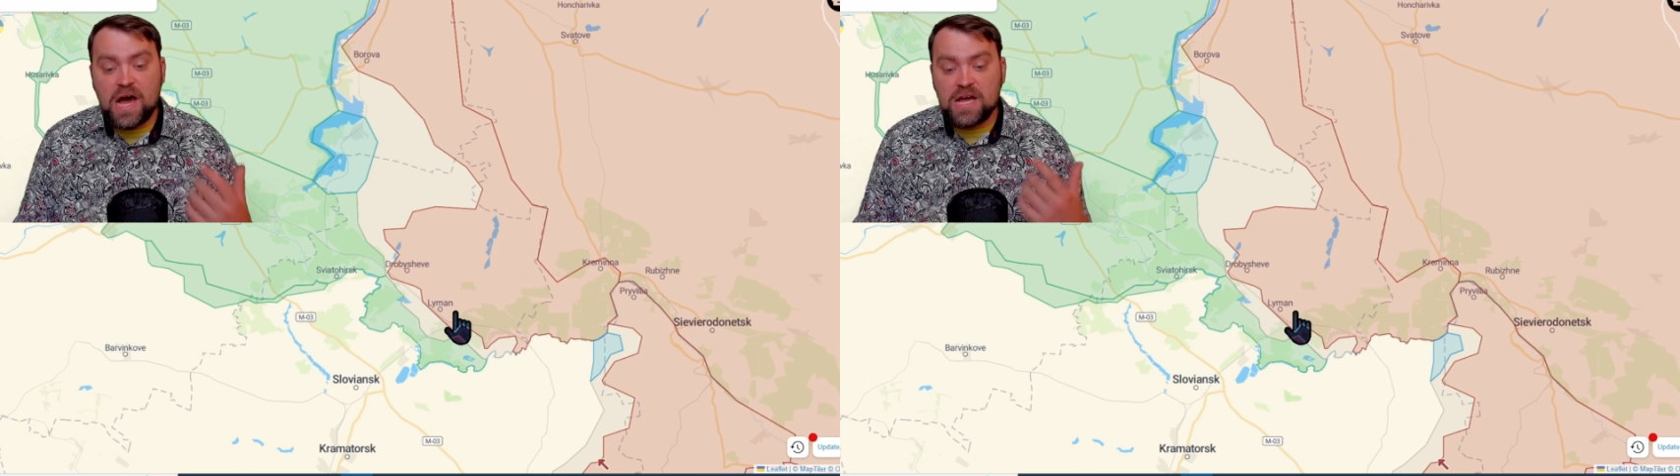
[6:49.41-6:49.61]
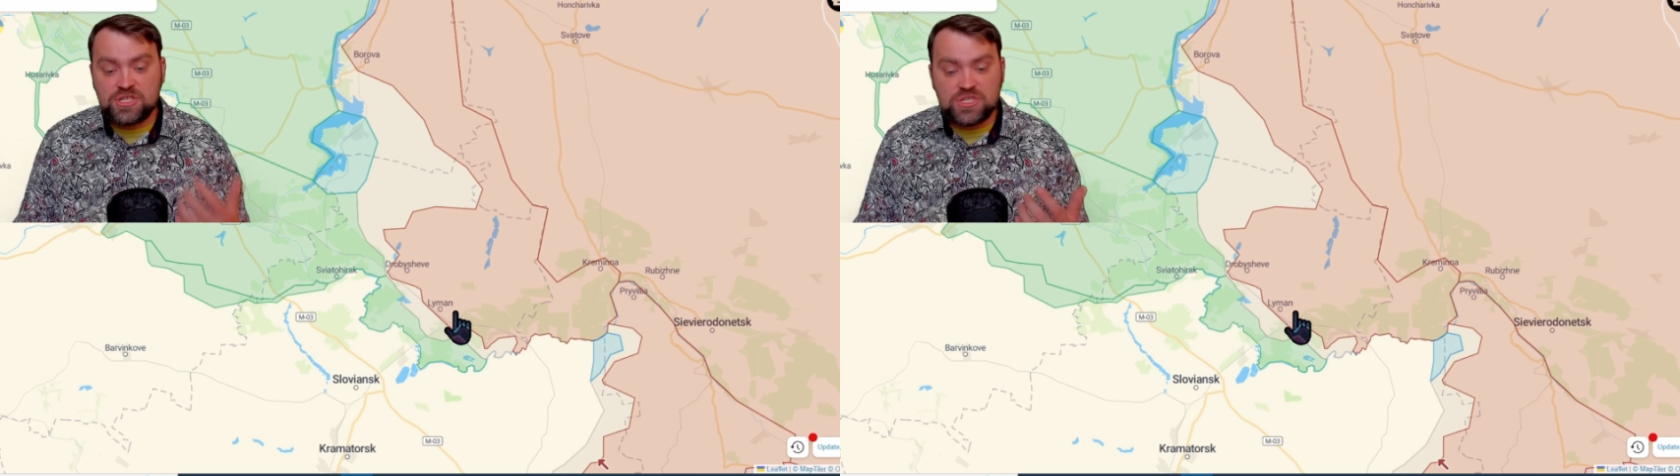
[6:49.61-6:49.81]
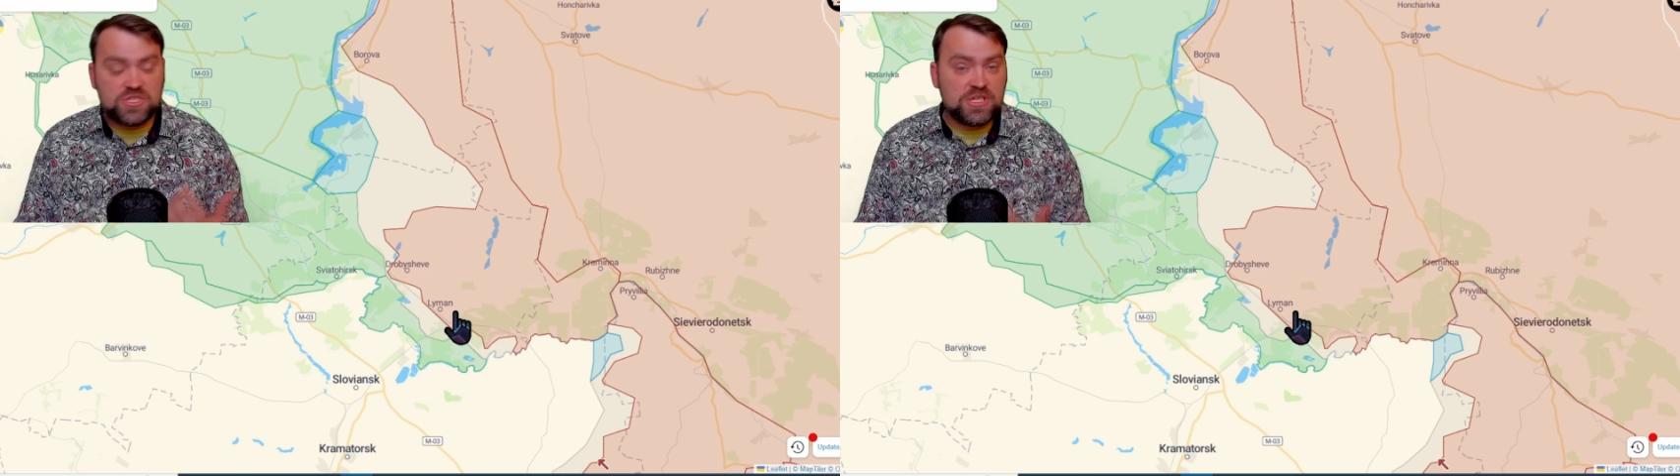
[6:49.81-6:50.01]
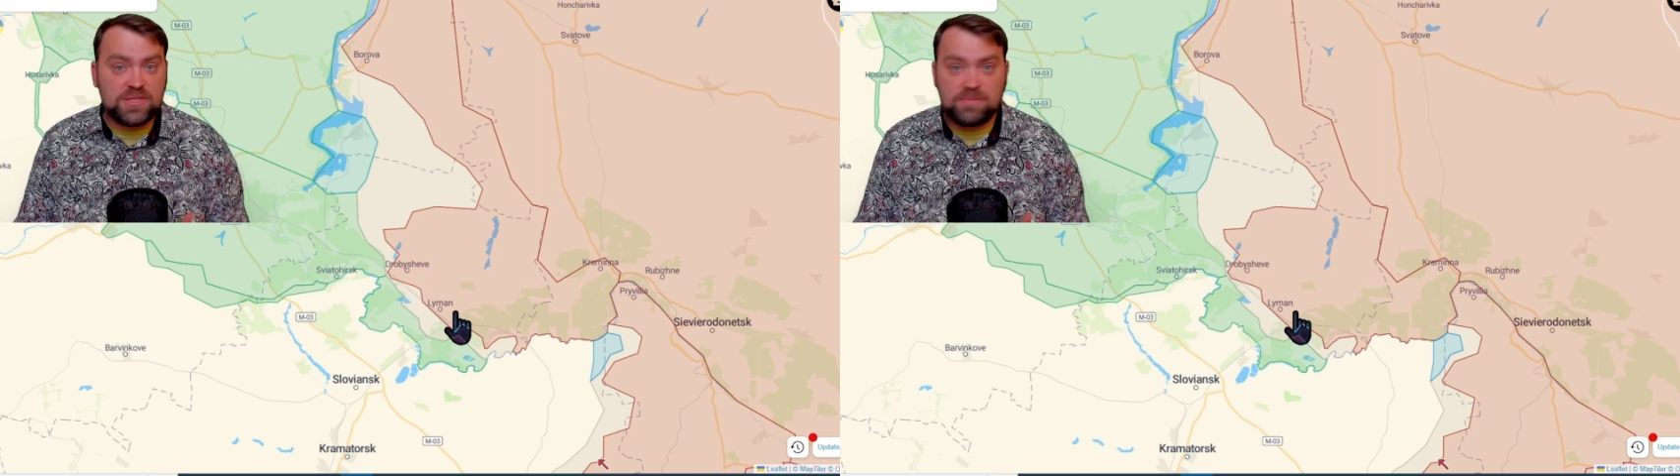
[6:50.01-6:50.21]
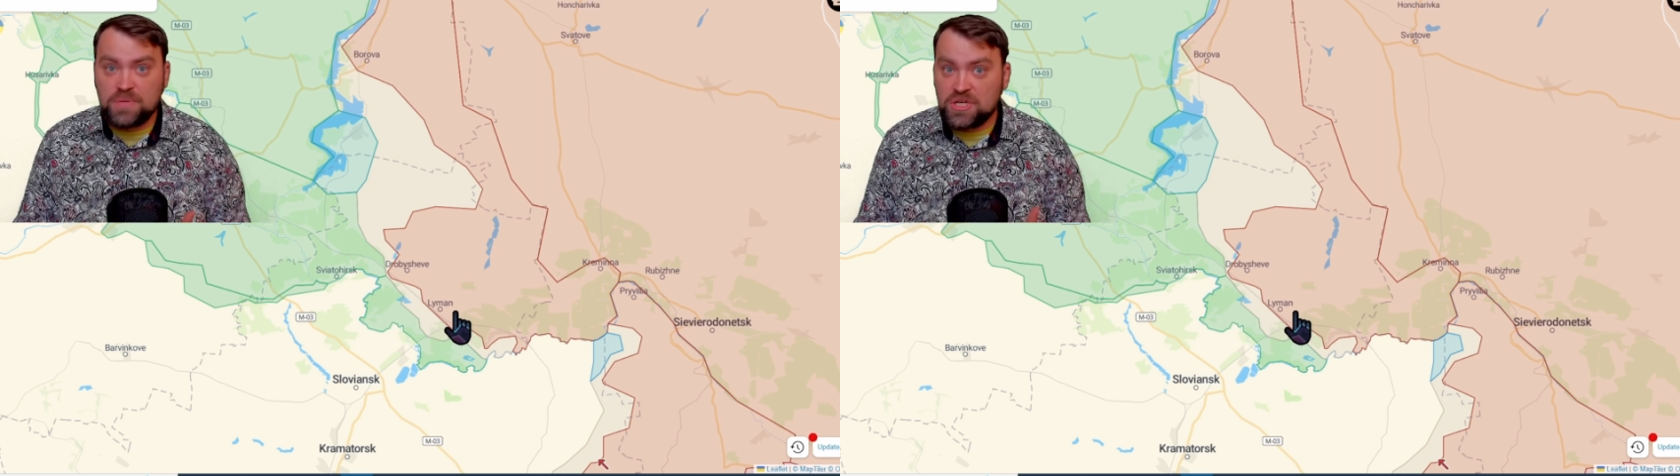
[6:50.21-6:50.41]
I just see
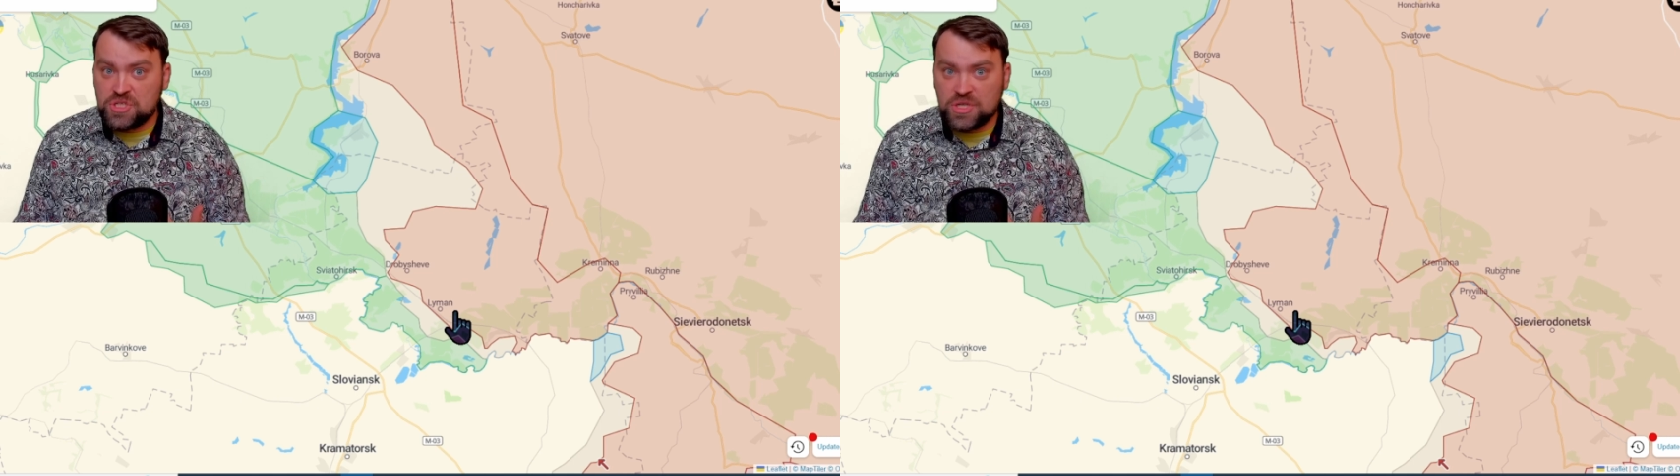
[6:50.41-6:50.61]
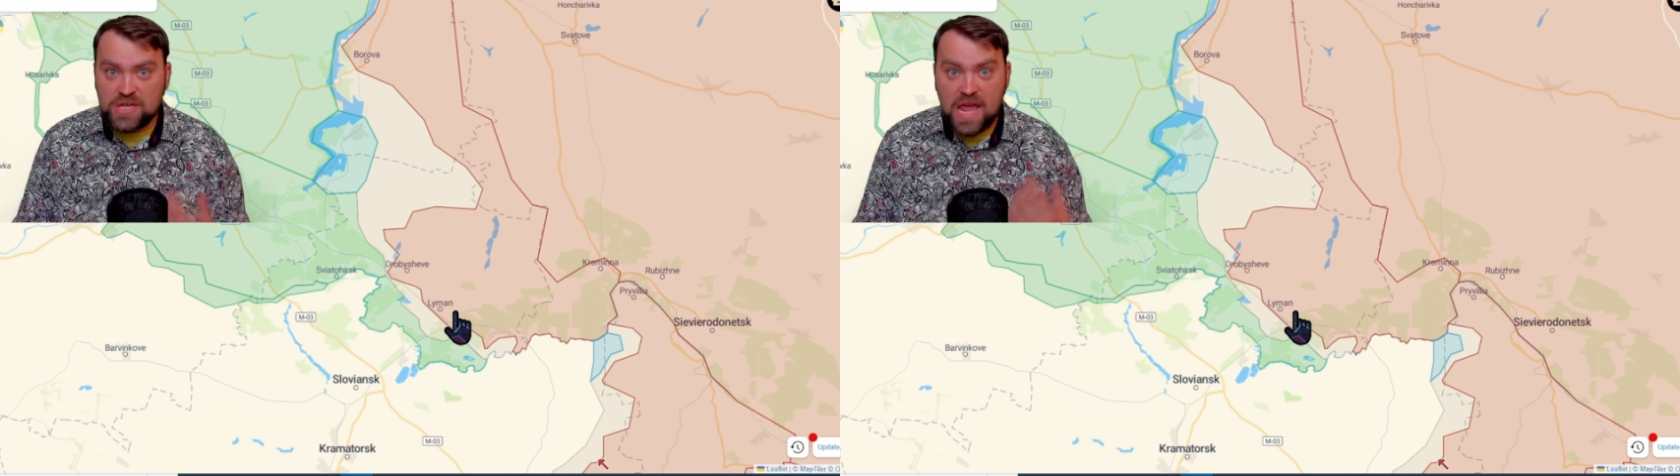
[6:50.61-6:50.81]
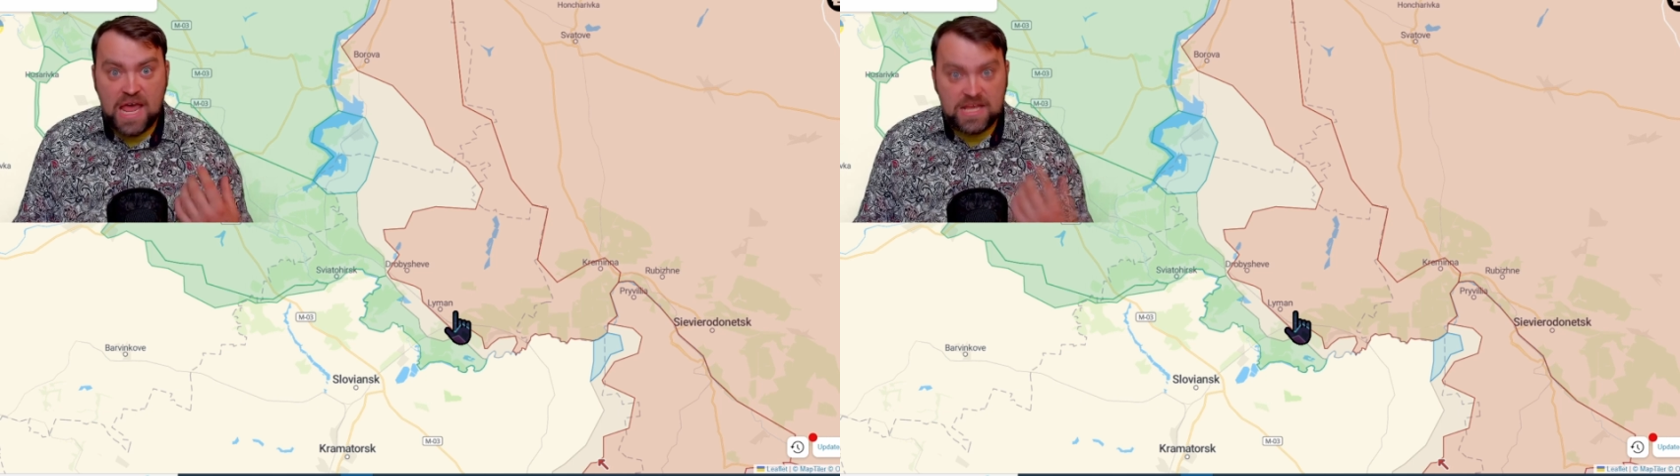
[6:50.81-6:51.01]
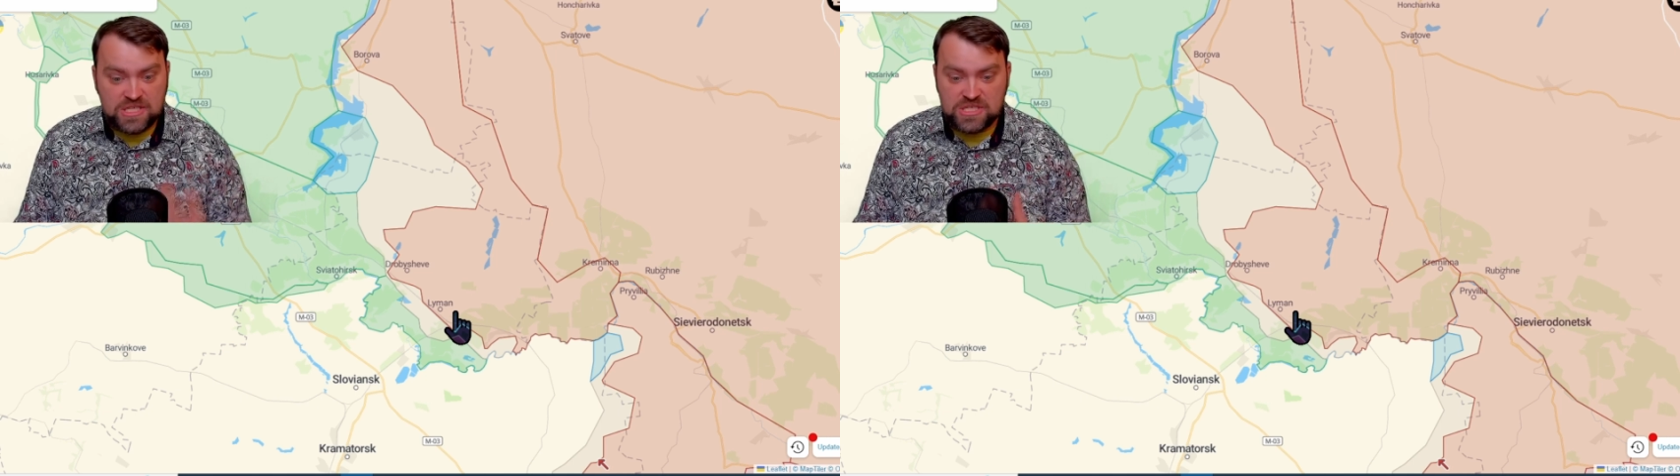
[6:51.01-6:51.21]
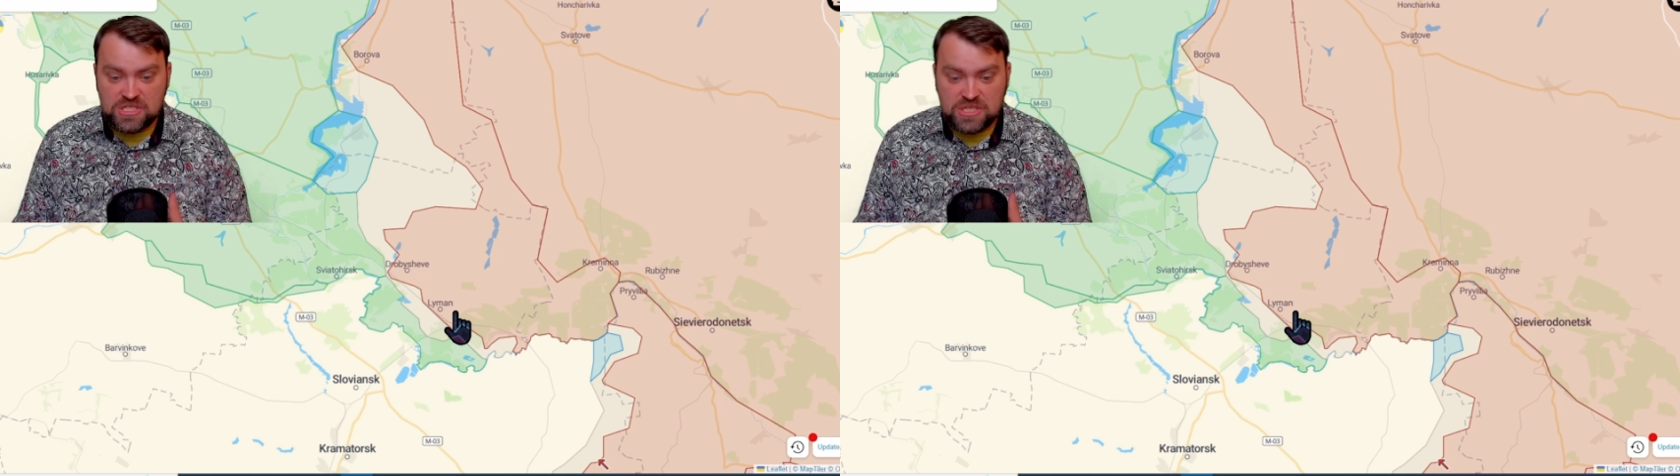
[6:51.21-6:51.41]
the picture as
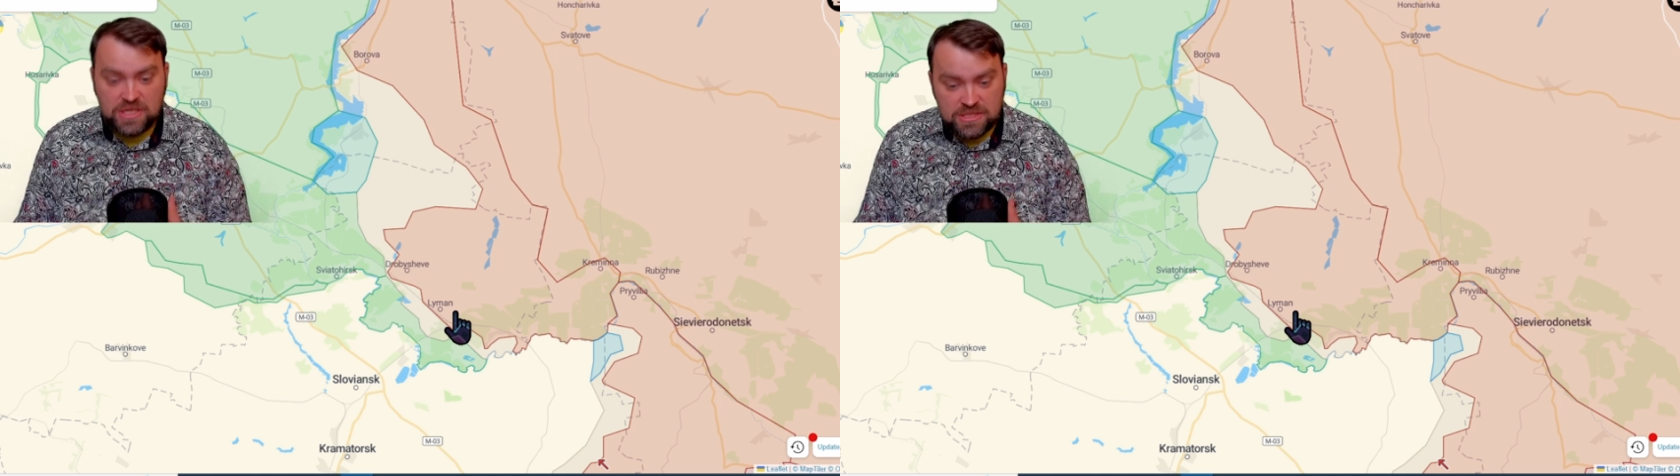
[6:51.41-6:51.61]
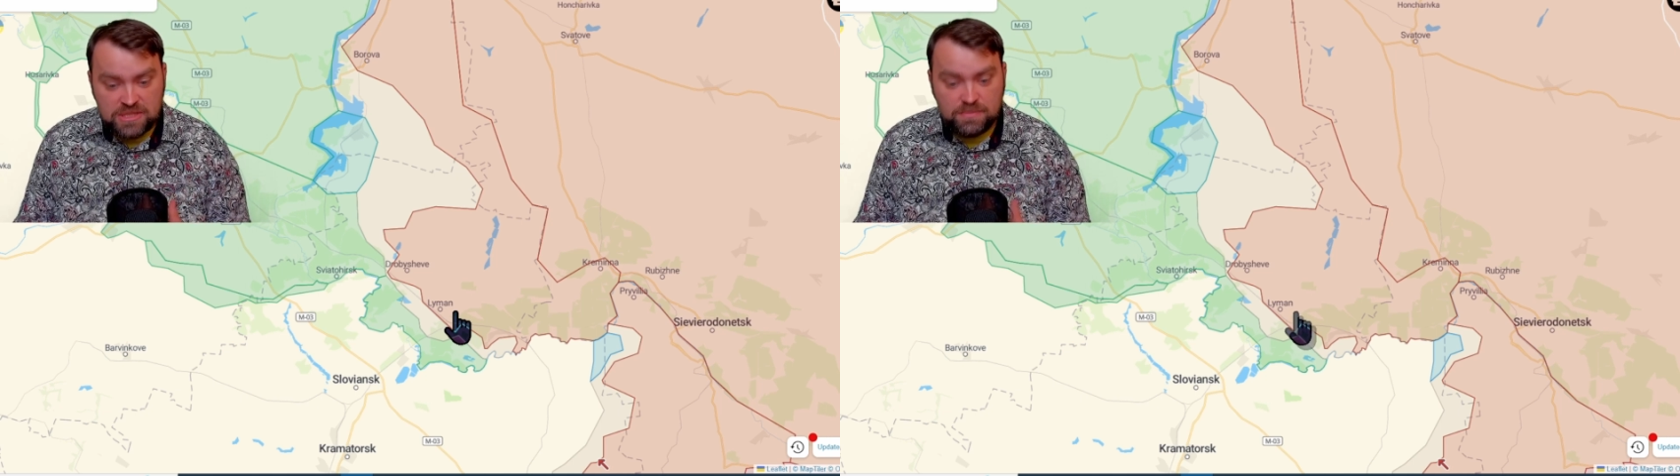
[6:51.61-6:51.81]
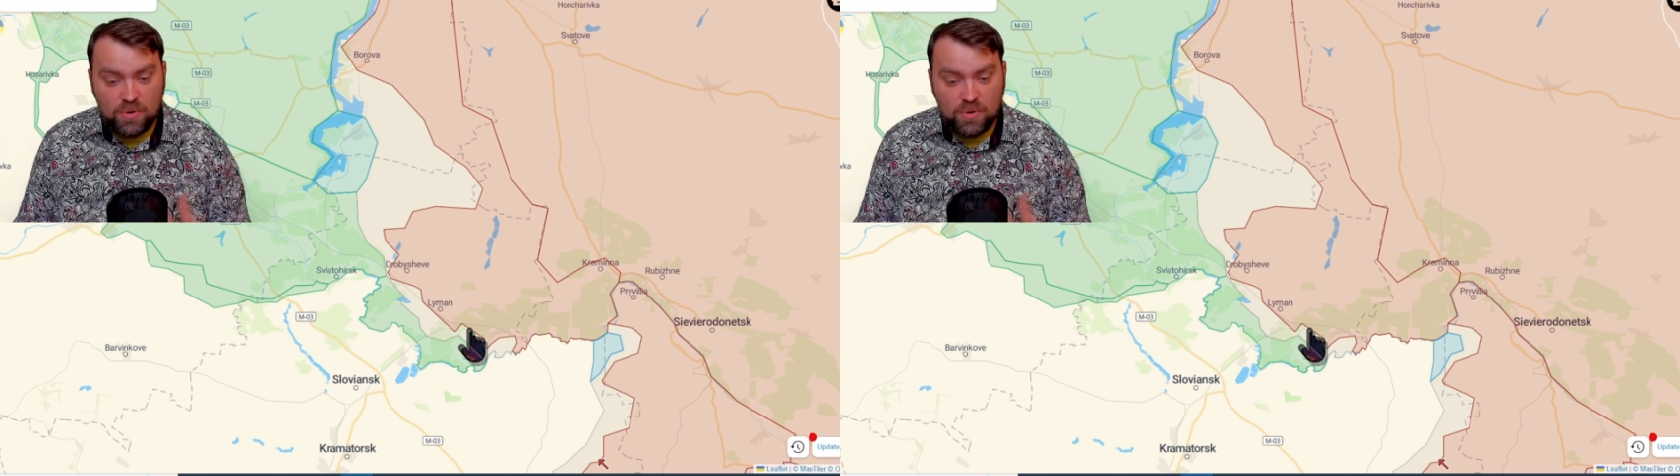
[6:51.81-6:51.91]
I see it.